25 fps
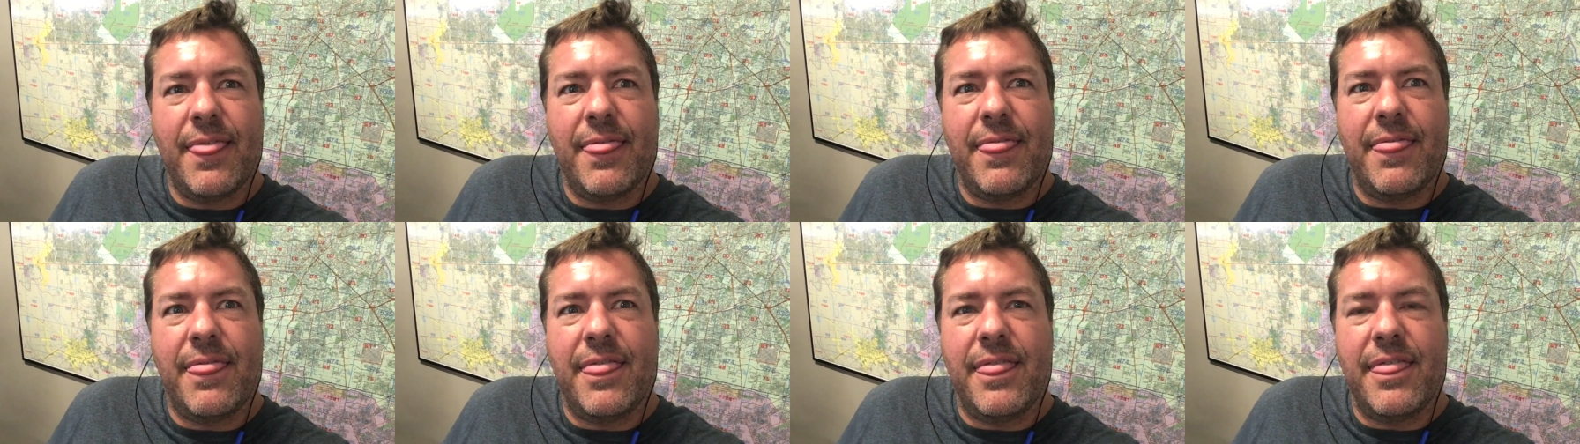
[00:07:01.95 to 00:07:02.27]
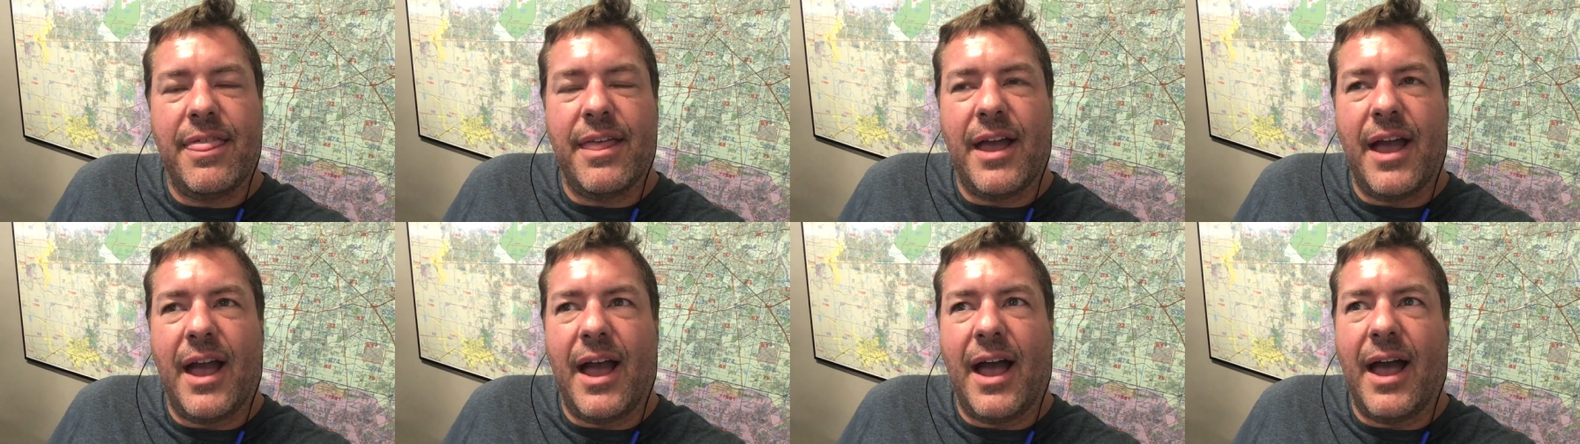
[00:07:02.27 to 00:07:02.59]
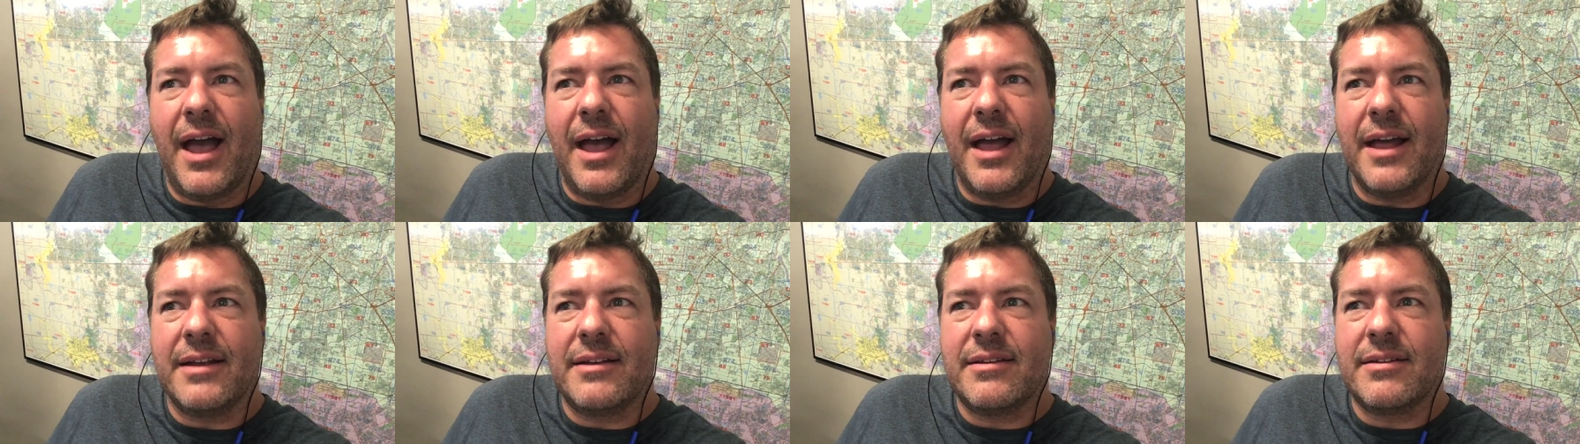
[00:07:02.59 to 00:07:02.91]

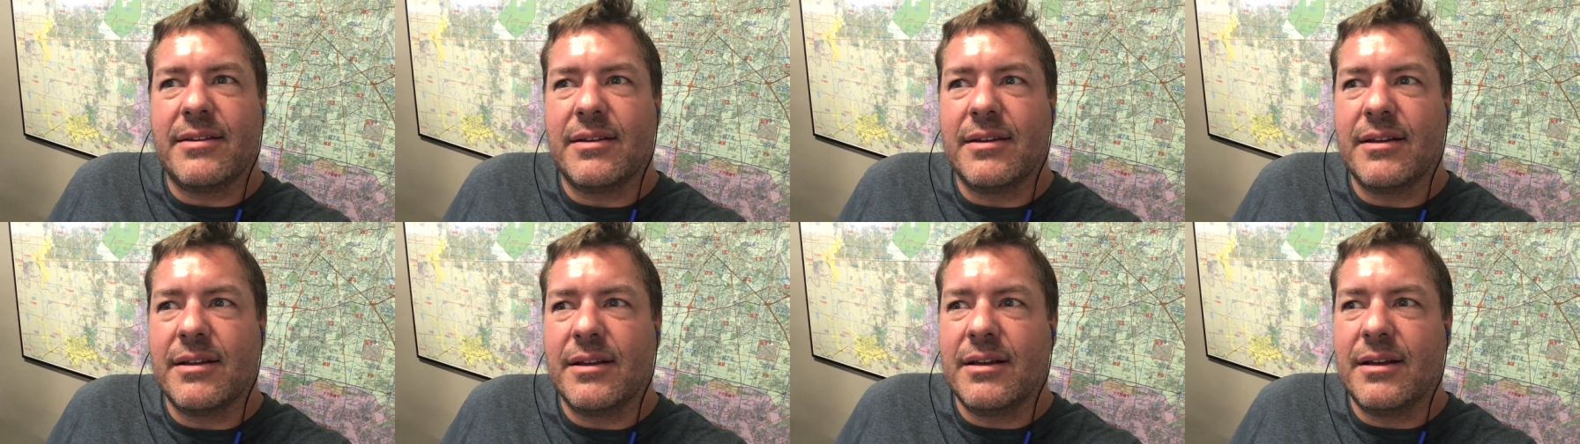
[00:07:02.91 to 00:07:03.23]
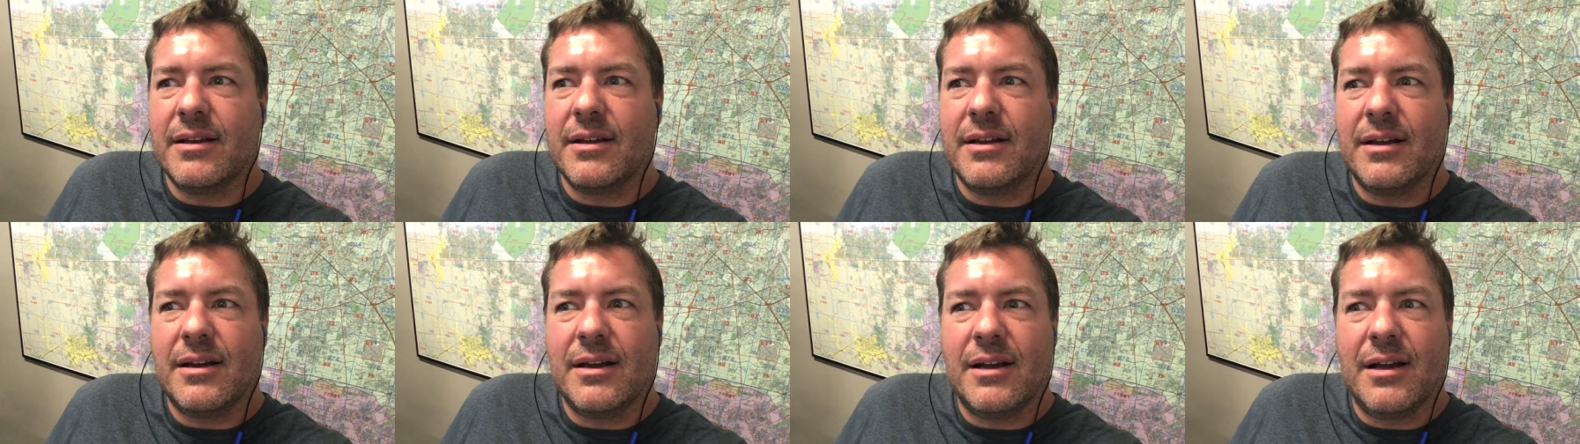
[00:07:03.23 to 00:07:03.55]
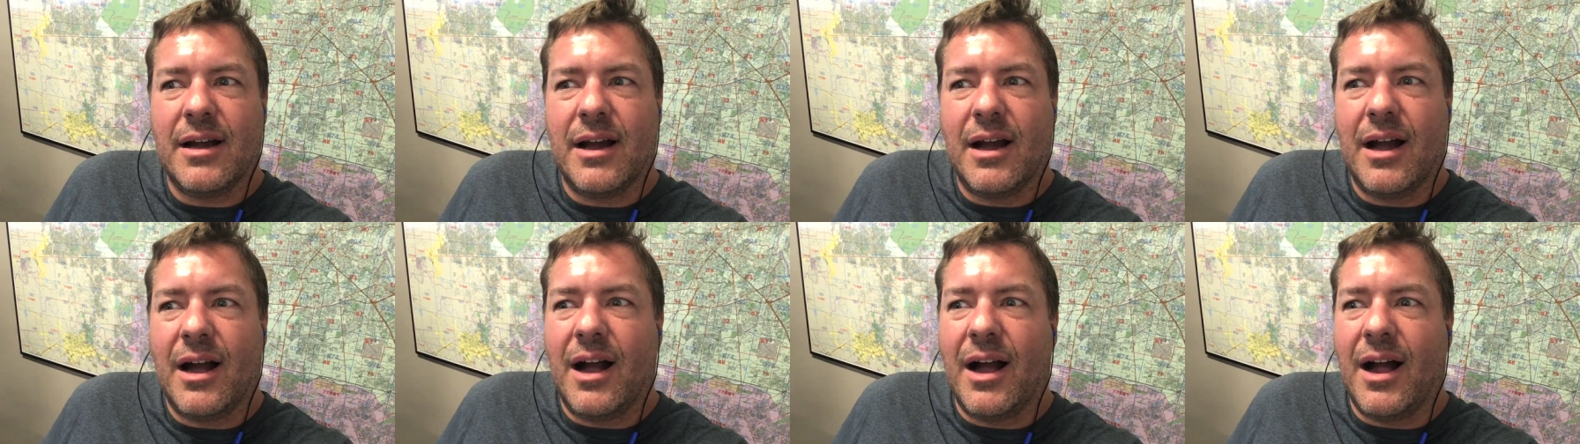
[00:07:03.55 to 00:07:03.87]
that
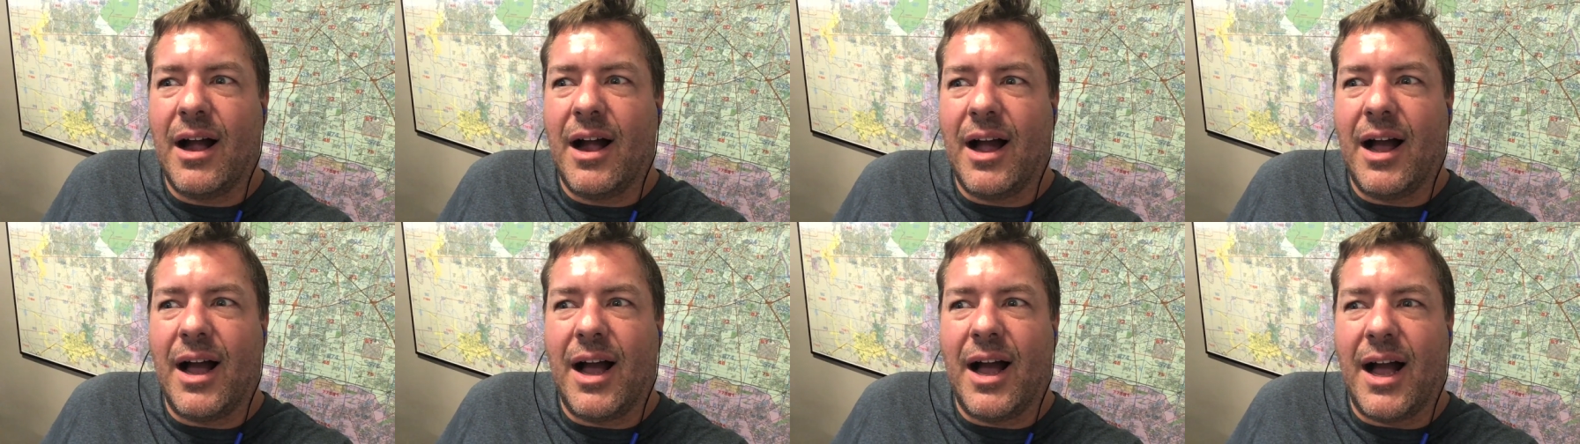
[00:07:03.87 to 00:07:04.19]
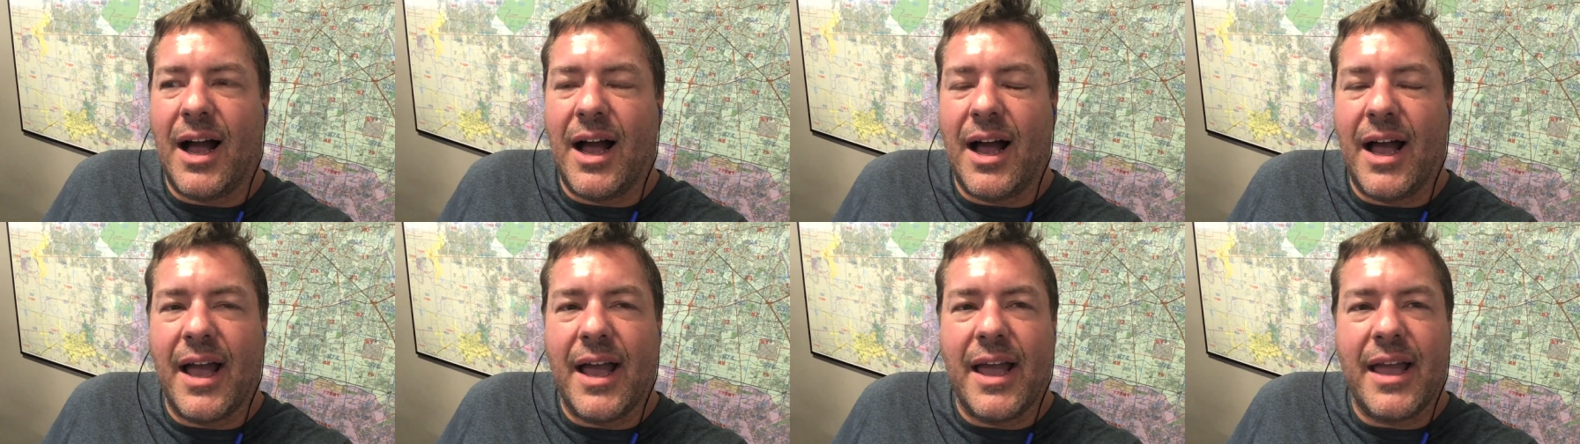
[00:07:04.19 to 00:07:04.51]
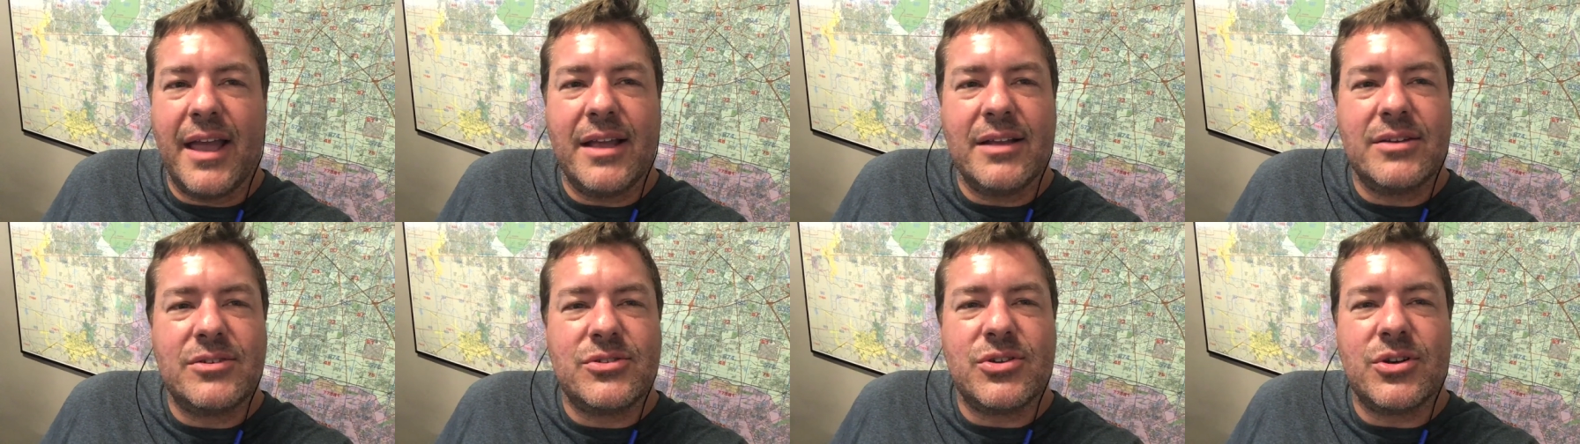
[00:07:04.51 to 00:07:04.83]

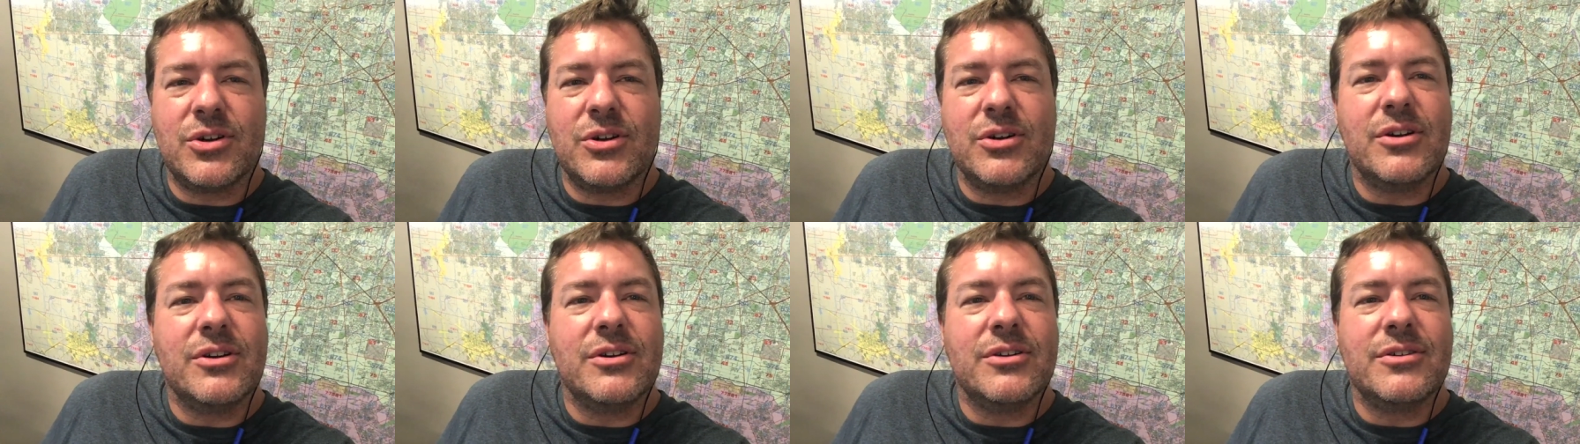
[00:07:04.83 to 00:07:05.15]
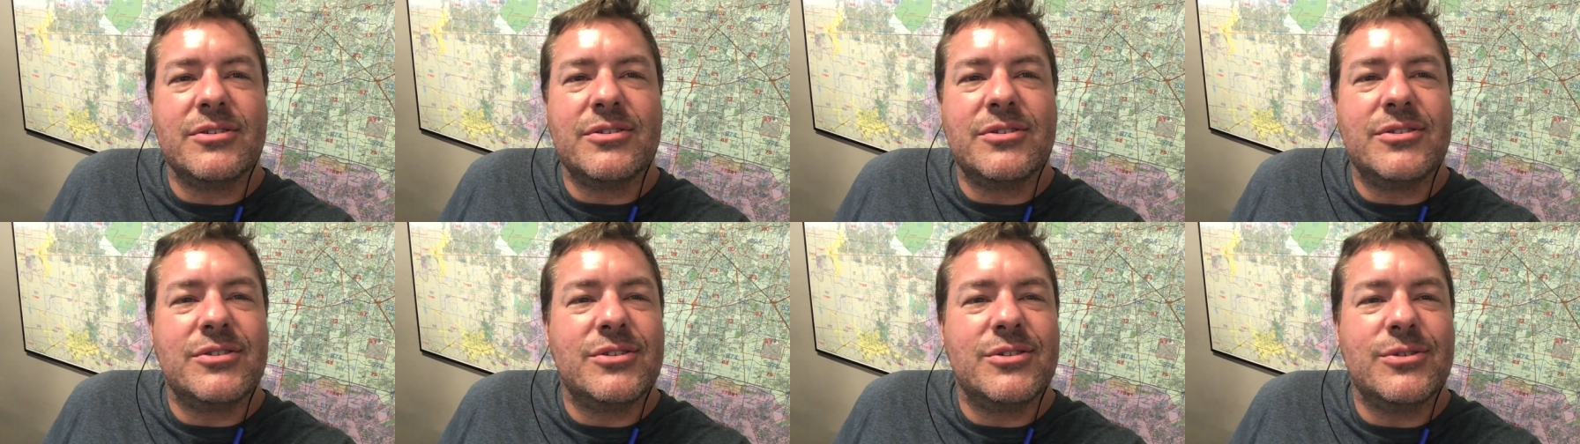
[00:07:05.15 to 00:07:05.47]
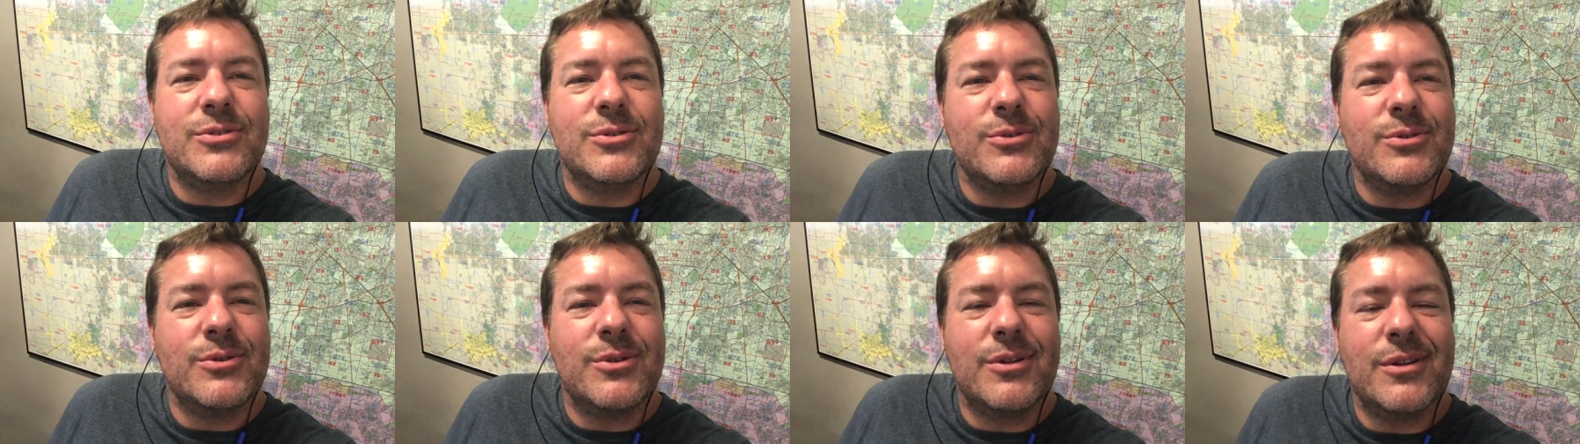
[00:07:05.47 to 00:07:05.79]
I turned
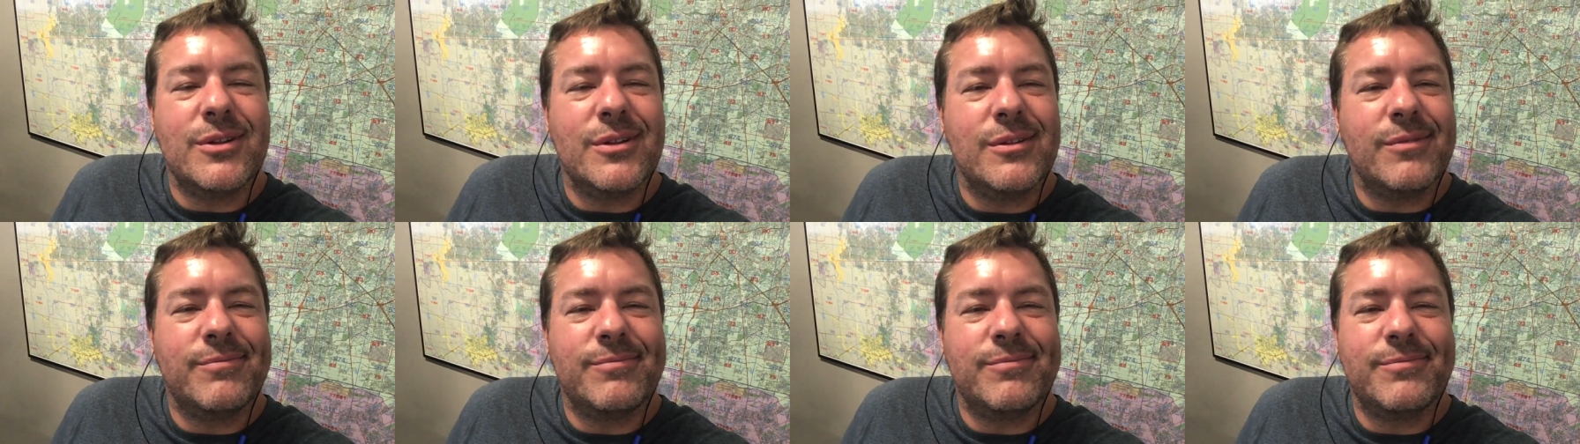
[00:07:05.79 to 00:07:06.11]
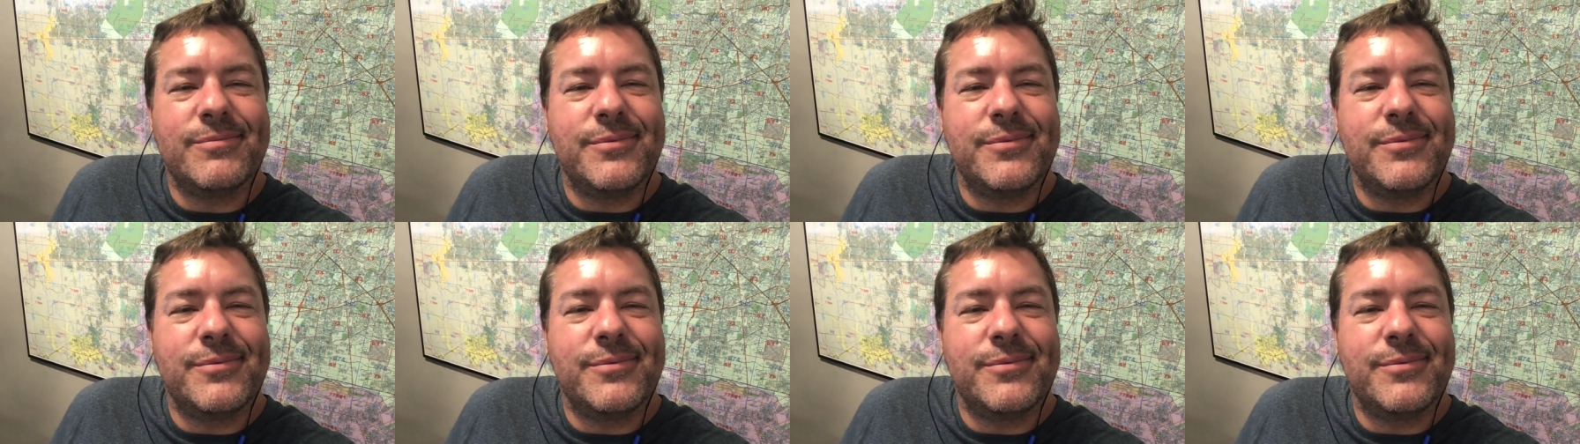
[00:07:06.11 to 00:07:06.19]
to the